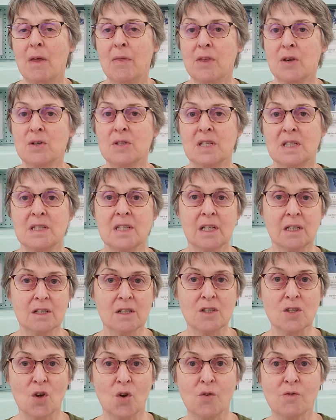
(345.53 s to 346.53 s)
There's a sit and
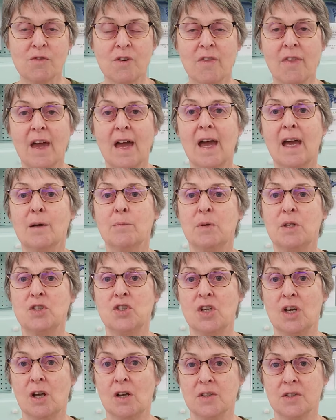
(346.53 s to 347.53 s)
sew for that, but
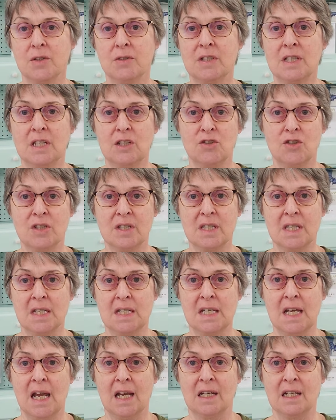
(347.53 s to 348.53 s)
she also teaches the
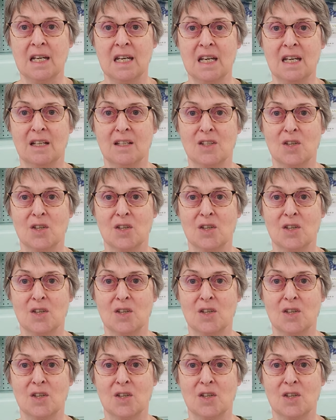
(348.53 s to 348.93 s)
technique.